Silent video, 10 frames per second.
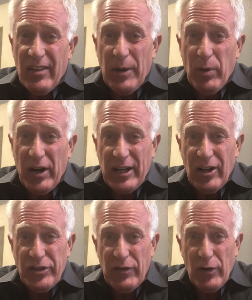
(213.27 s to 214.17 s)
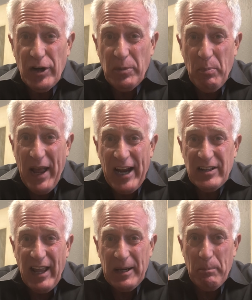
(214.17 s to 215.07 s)
They brought a guilty verdict
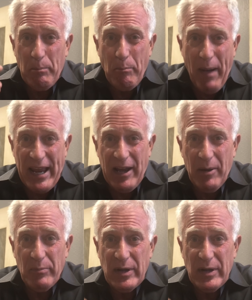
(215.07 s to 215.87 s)
back like bam,